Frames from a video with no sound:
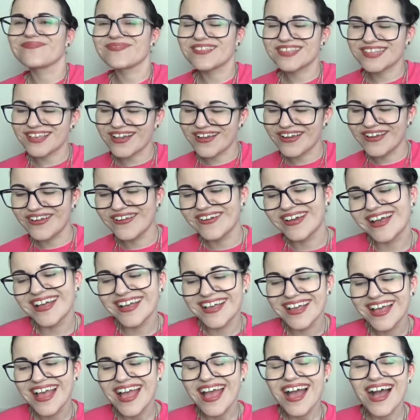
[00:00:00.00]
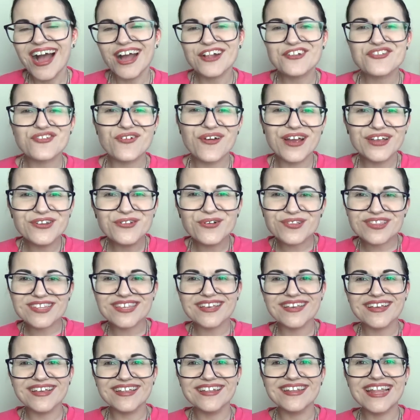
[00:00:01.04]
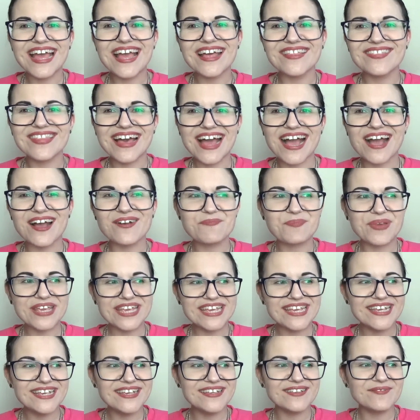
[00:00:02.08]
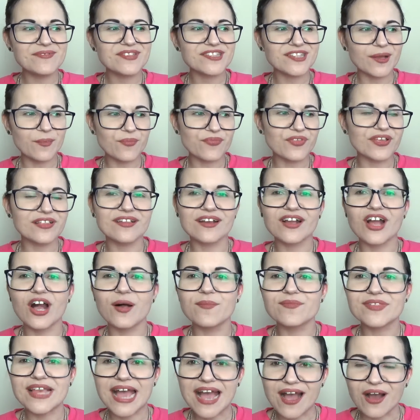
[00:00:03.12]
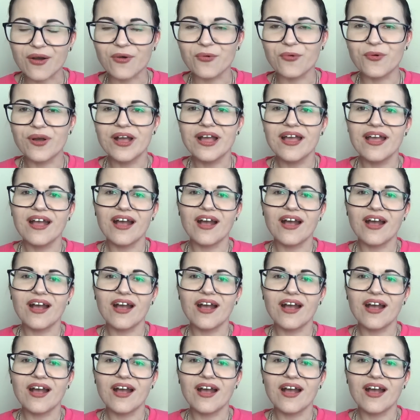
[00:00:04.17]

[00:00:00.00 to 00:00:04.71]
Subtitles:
So I try not to let that be something that comes out.